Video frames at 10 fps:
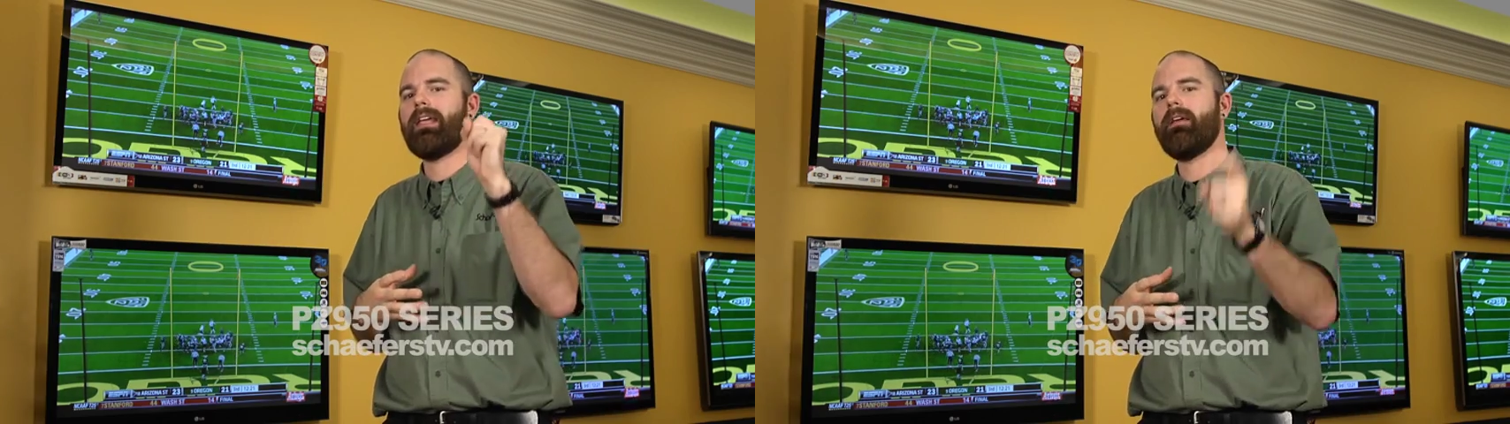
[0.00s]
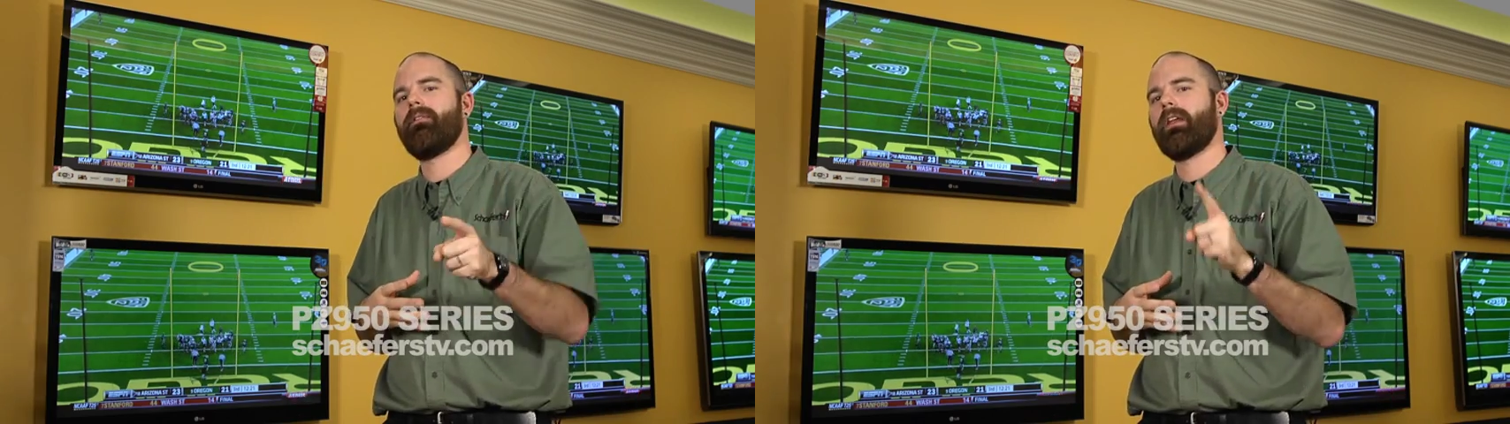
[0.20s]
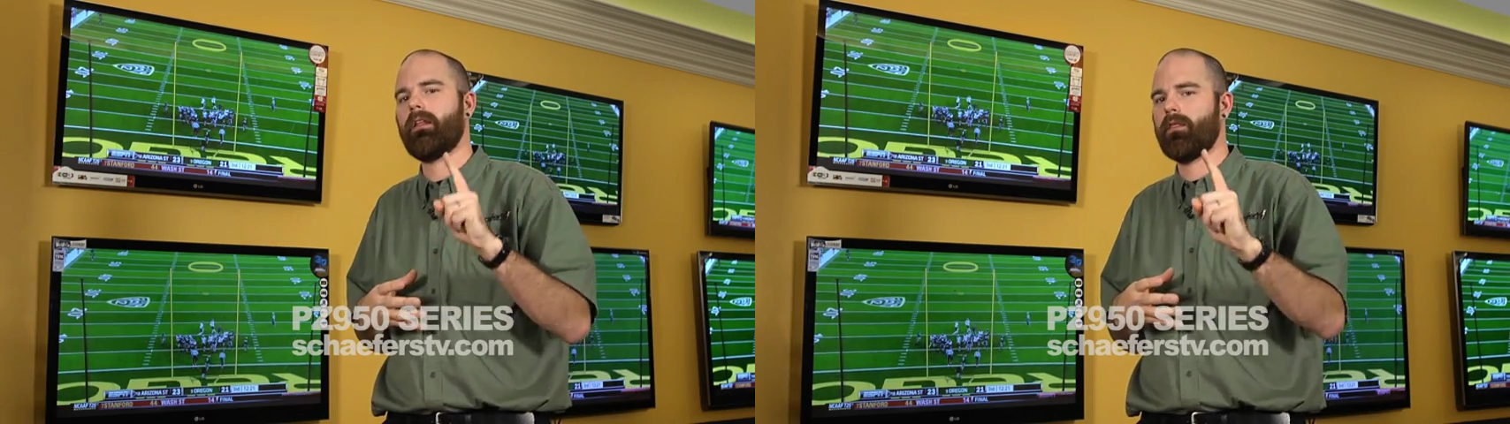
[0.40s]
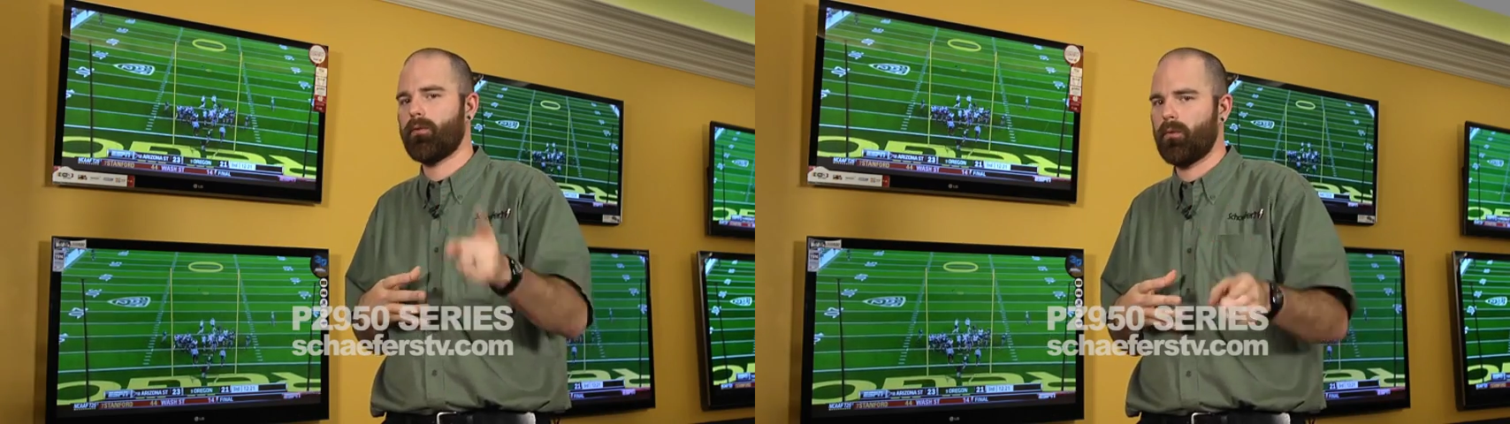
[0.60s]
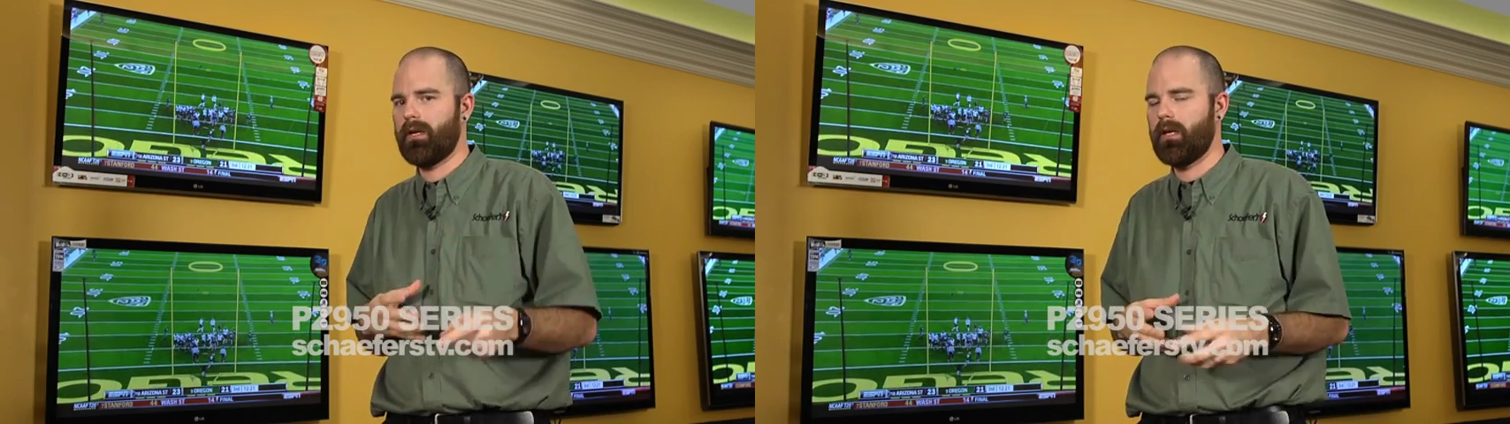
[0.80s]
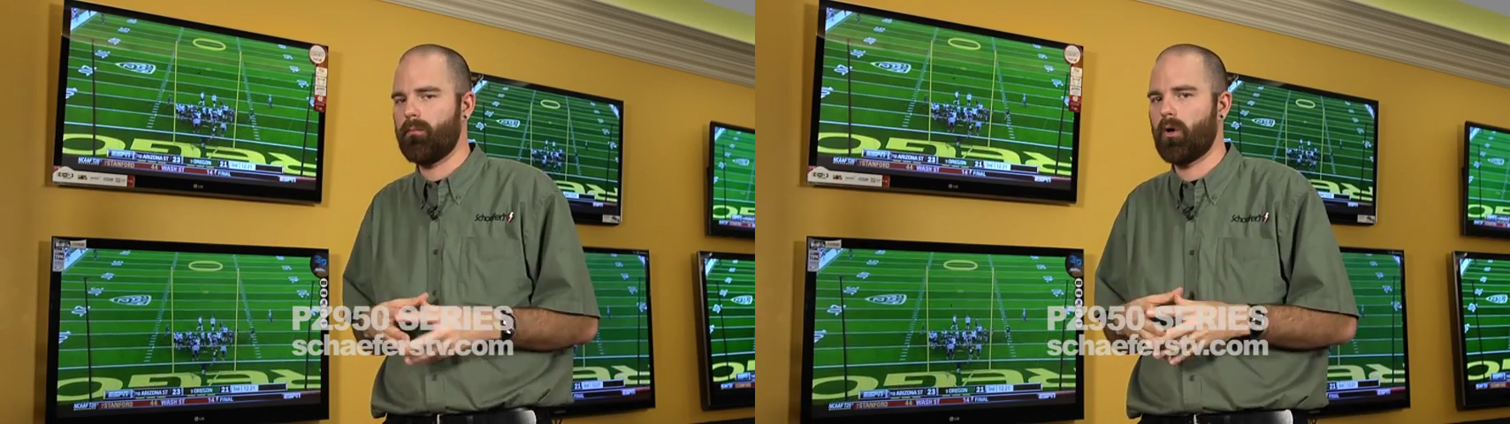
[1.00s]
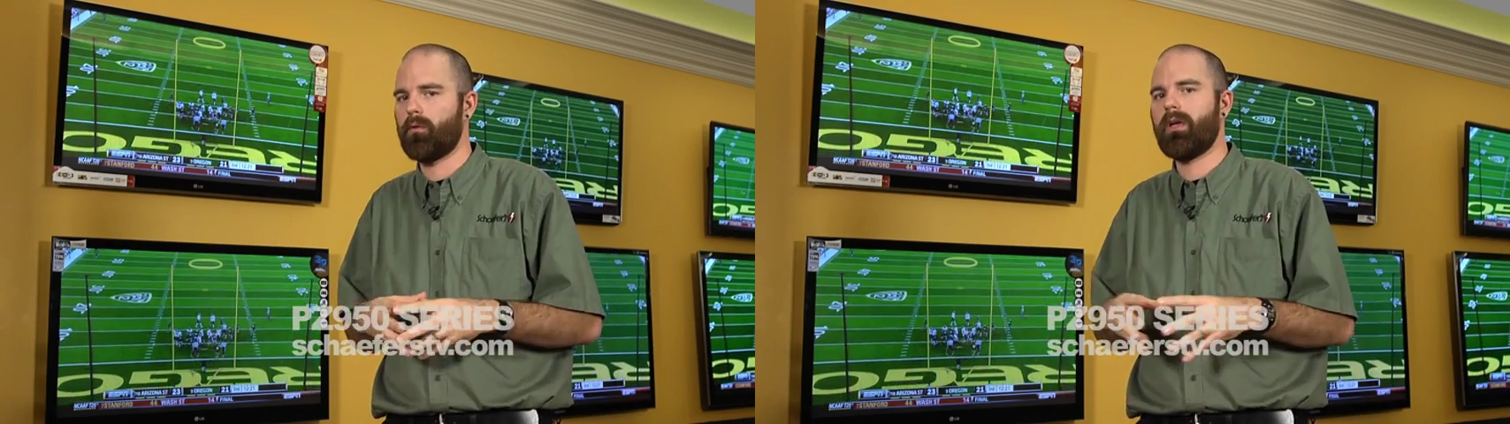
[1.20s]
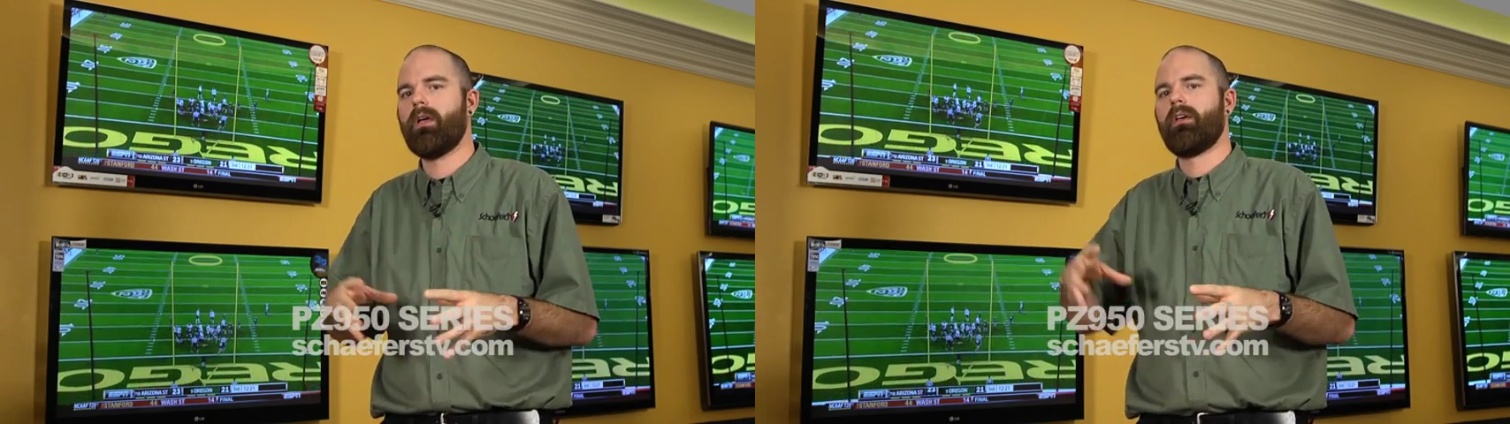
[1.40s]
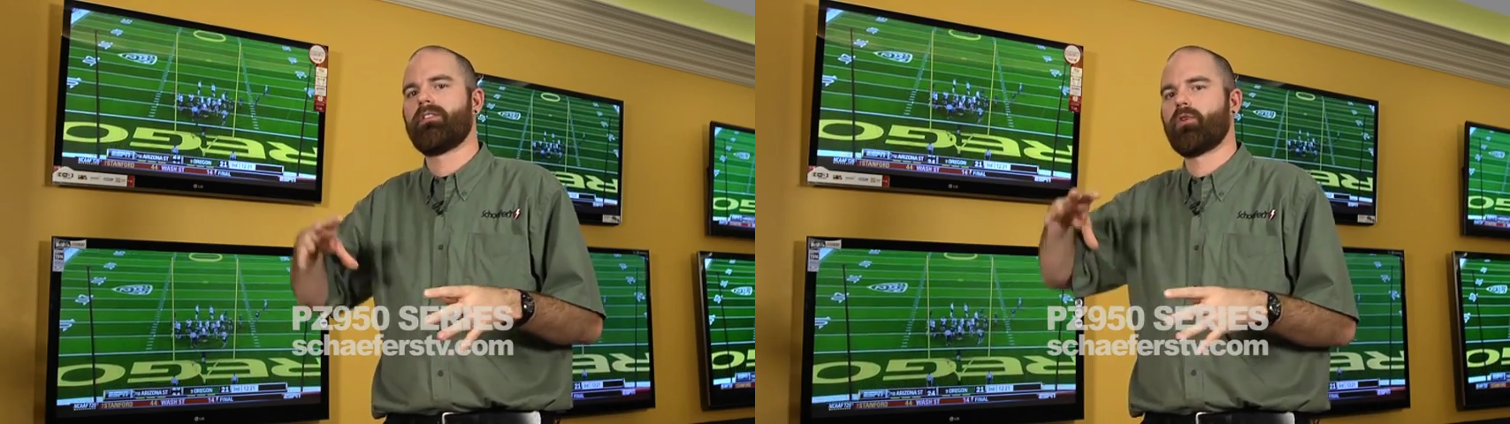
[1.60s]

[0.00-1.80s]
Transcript: even in 3D mode.